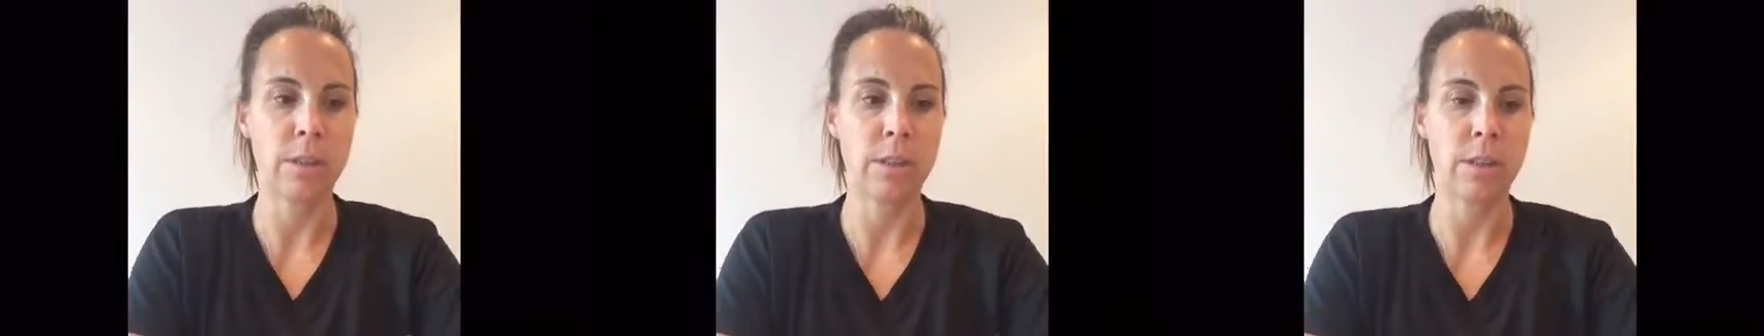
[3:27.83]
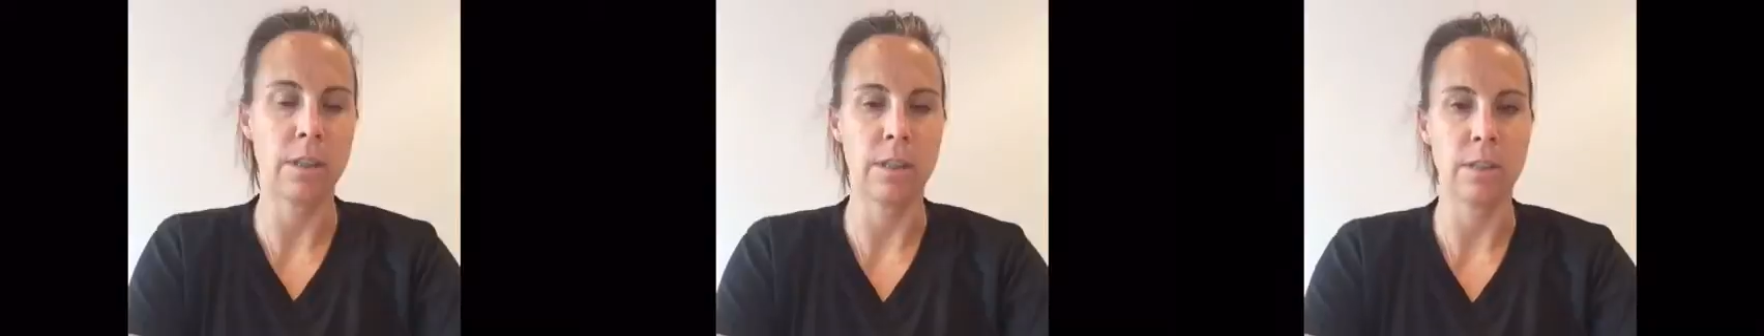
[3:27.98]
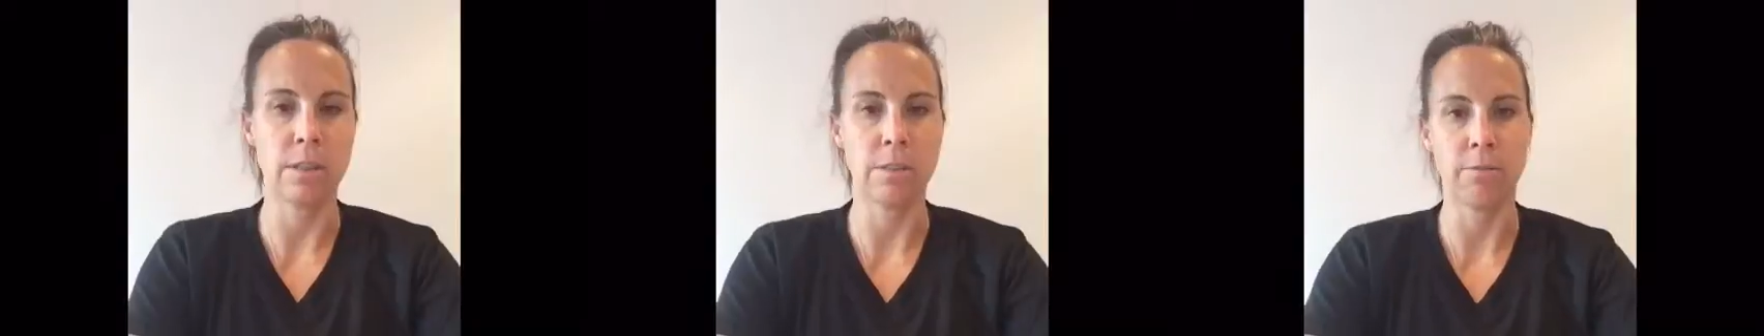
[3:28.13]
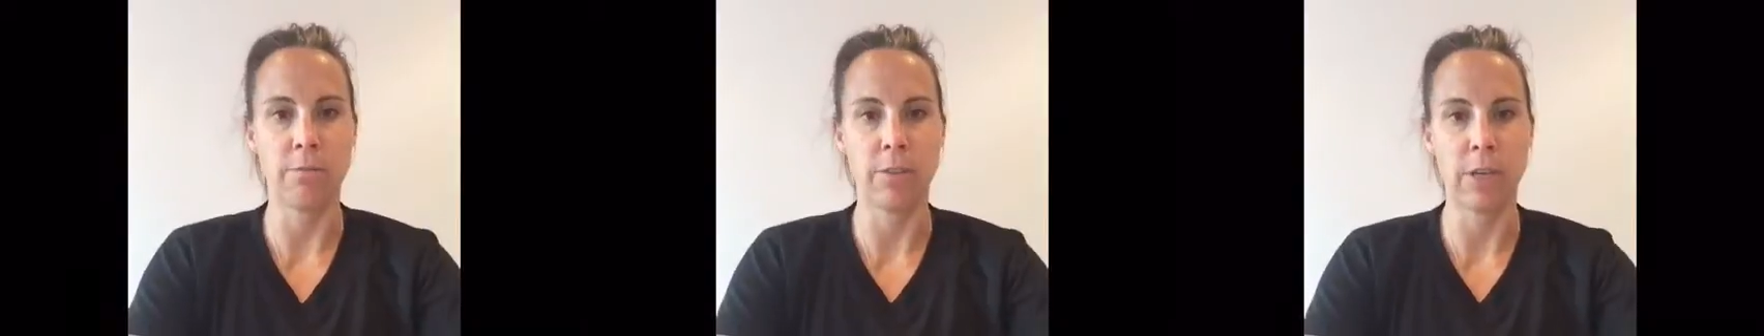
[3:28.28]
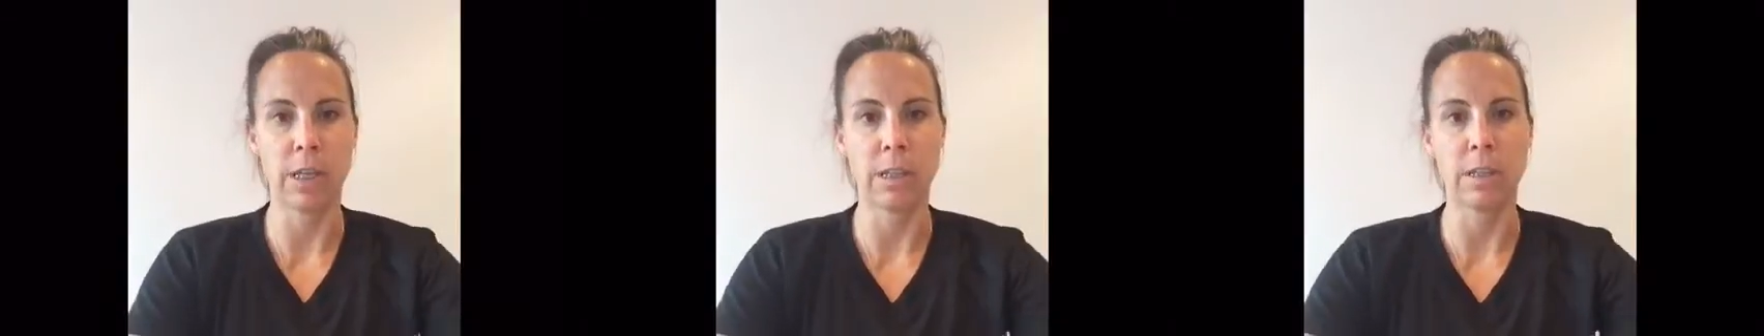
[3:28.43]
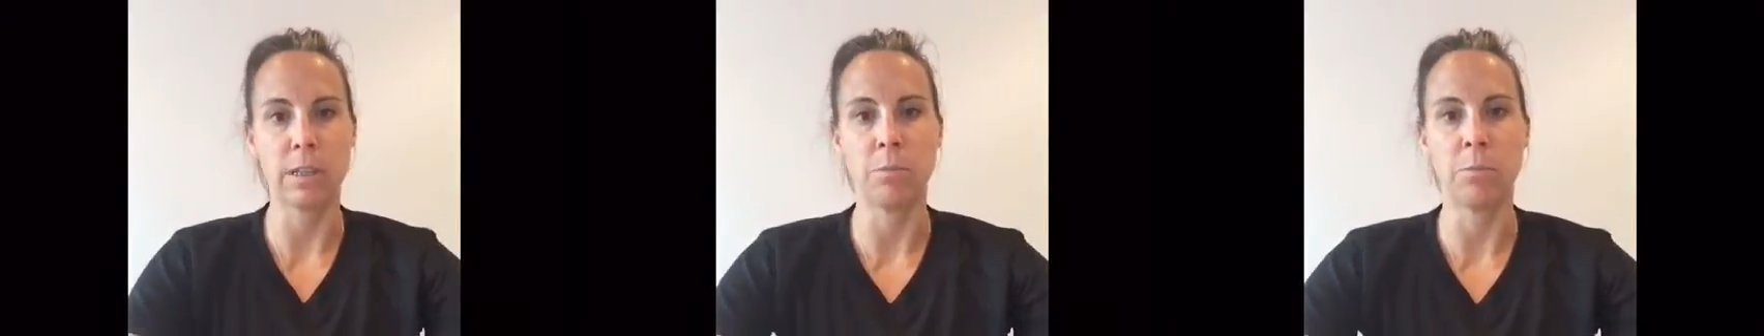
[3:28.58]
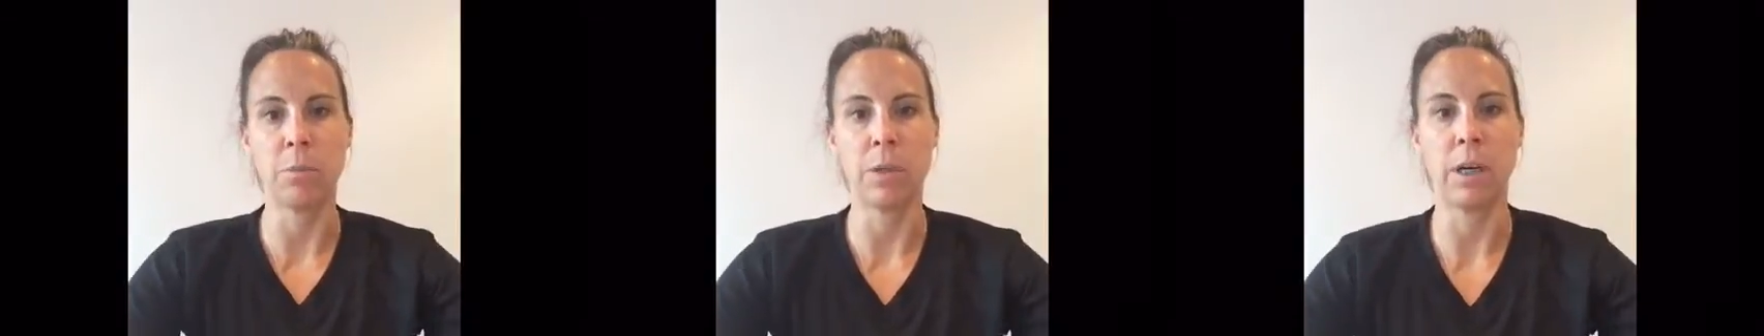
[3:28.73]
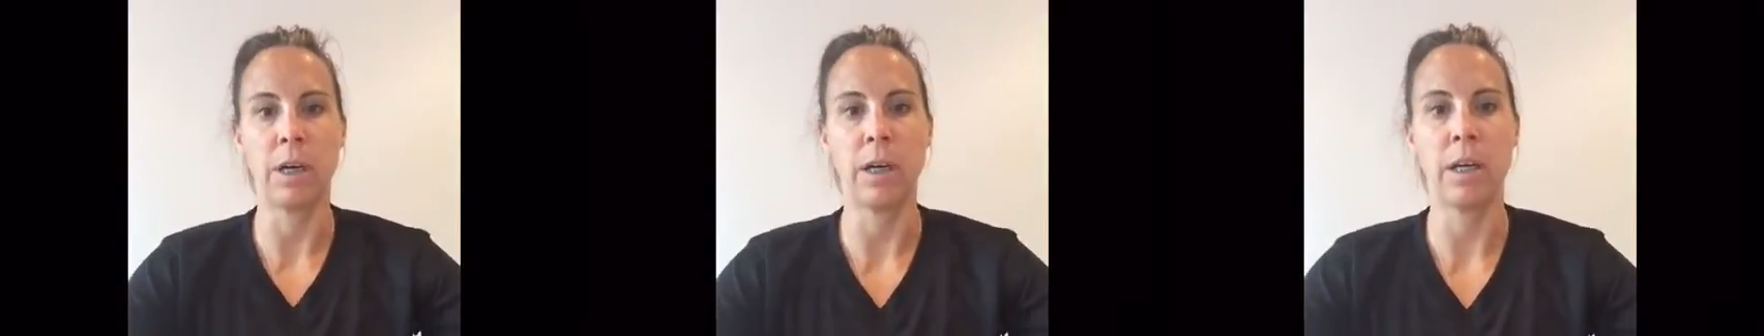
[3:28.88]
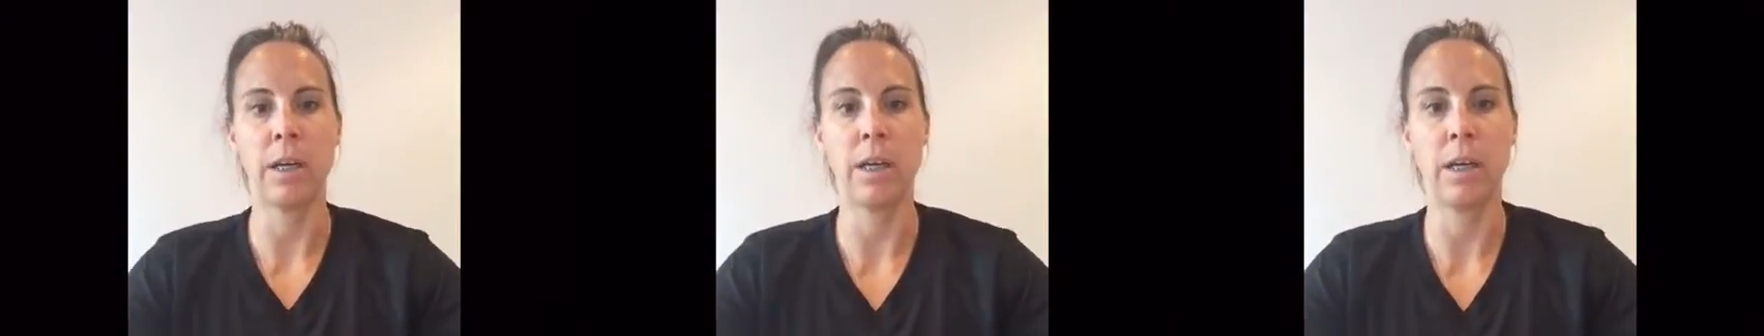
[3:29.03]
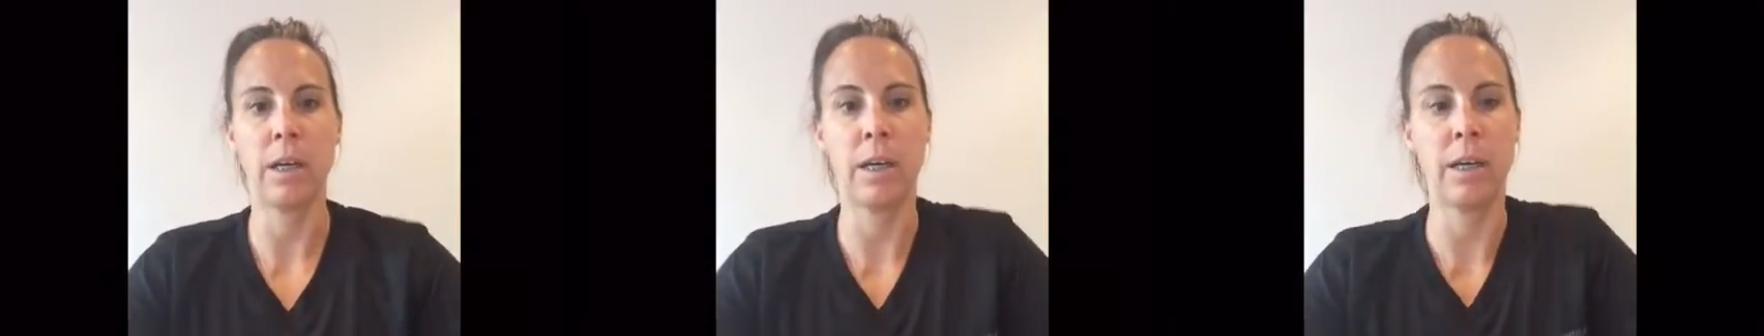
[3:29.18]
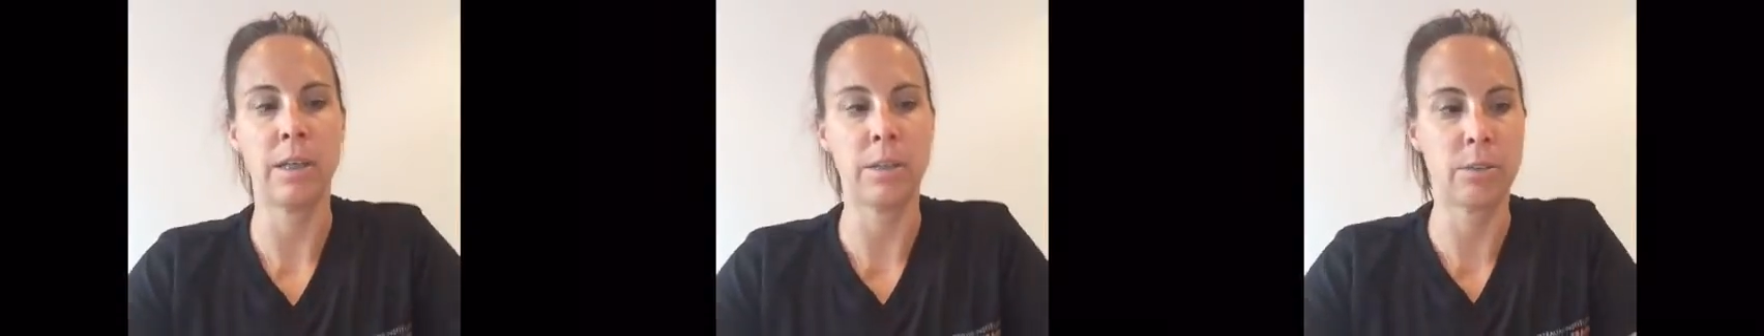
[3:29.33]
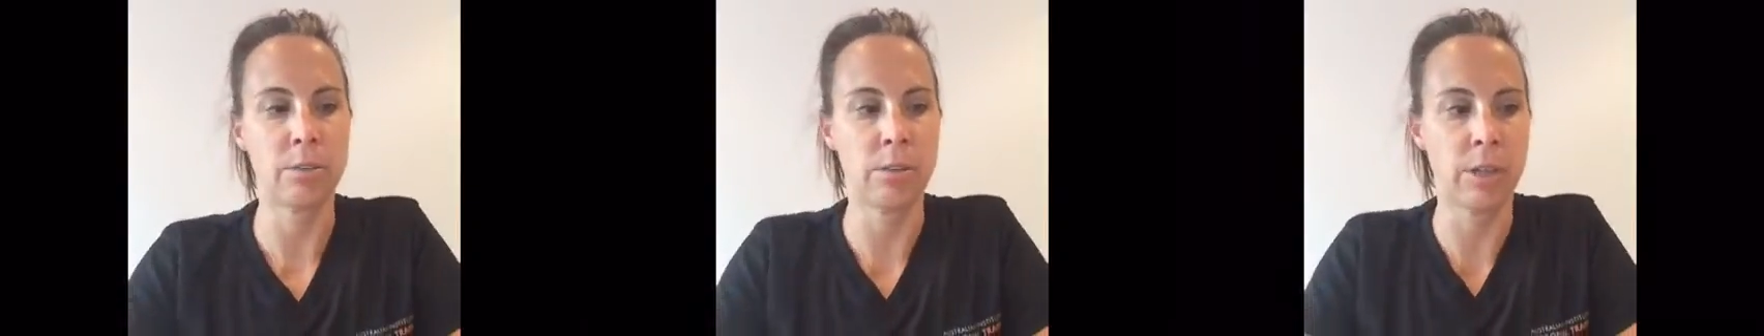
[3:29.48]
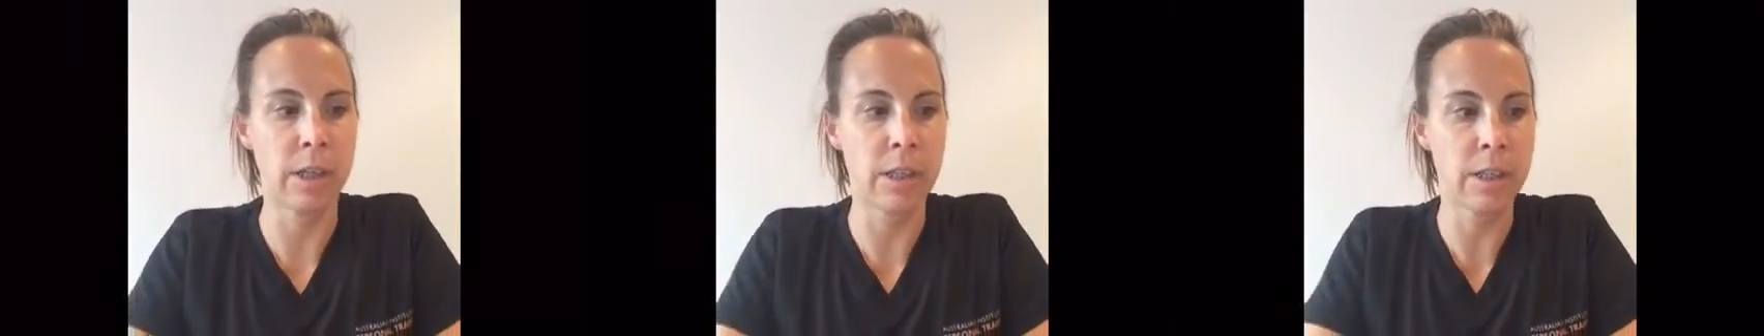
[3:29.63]
that is affected by
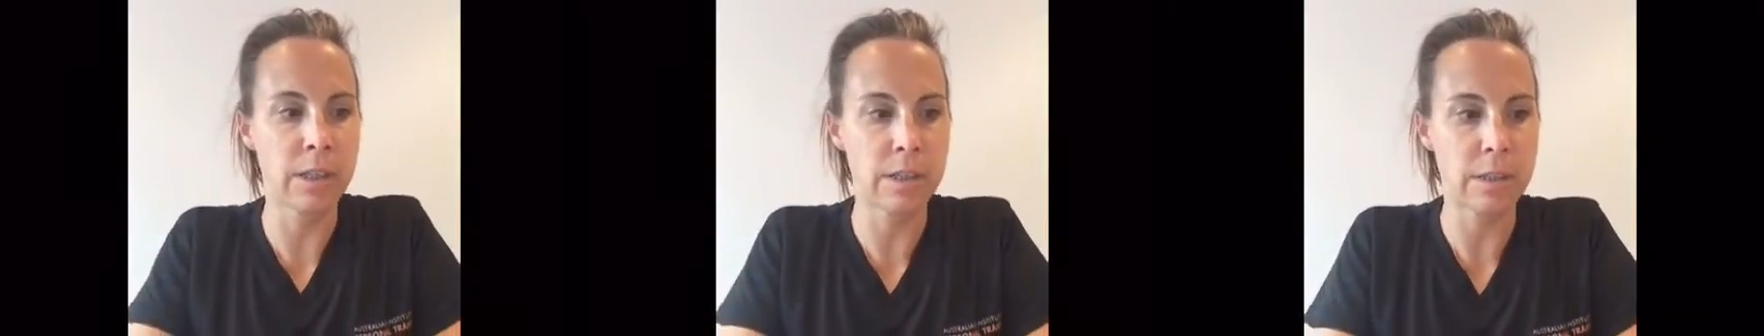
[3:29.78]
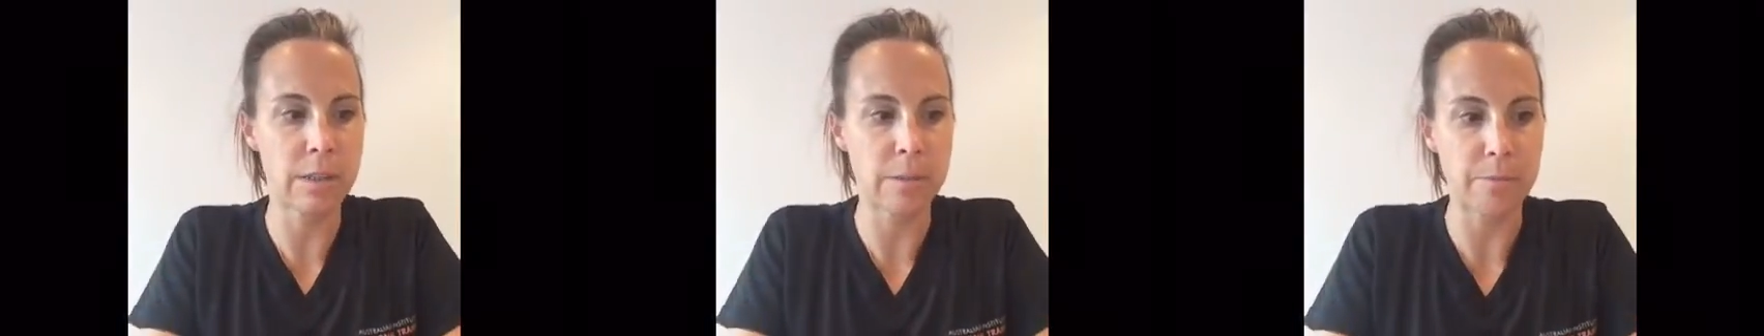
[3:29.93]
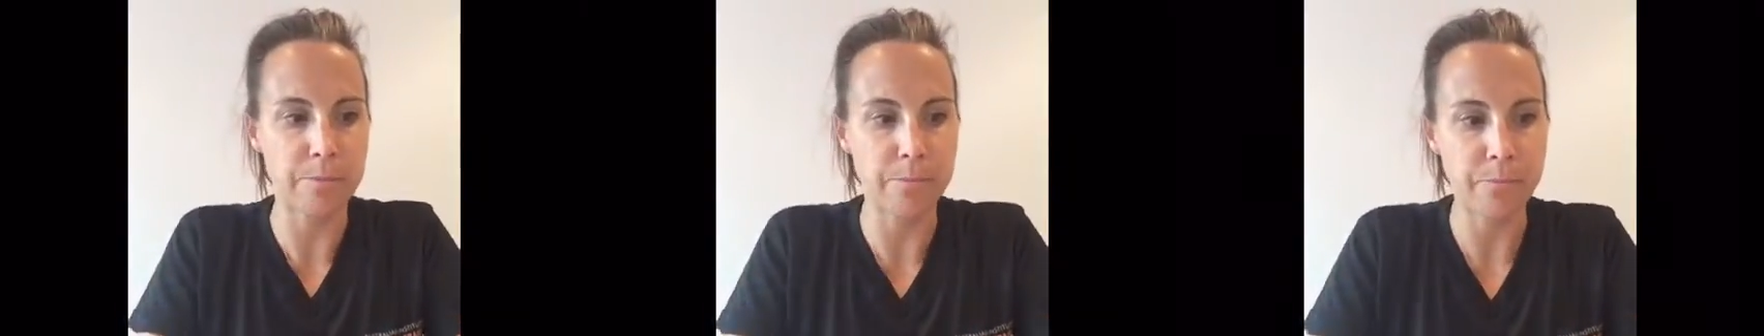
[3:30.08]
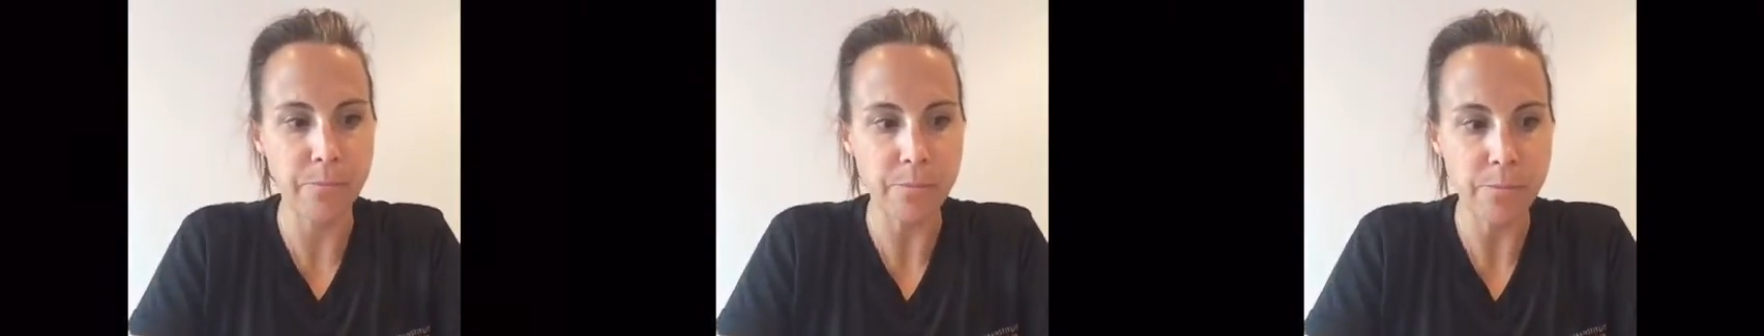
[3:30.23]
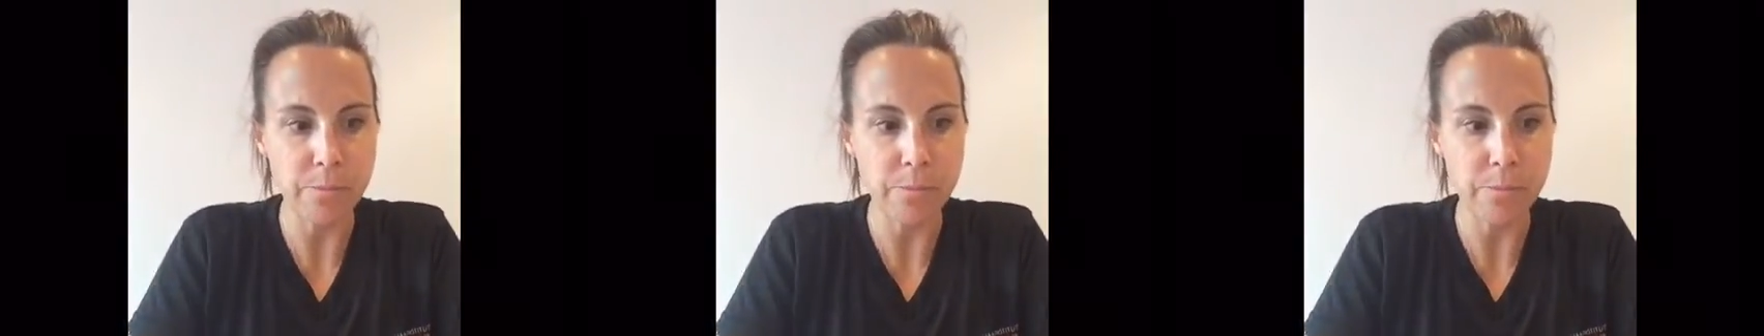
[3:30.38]
arthritis.